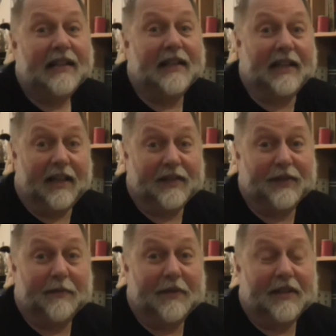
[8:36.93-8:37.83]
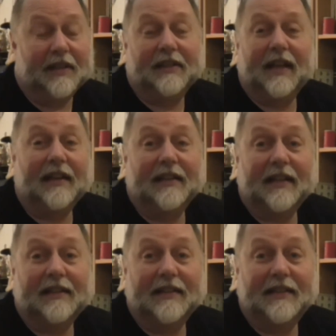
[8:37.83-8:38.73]
the classroom
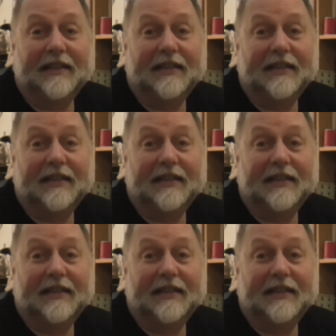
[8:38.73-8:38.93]
and